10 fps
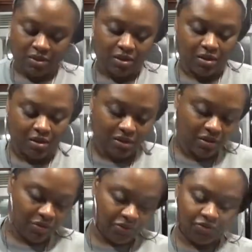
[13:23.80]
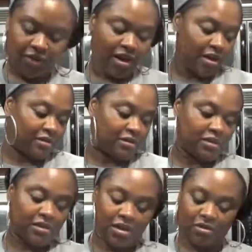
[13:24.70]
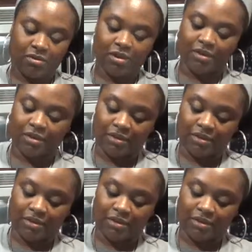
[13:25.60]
and there's 5, so that'll work.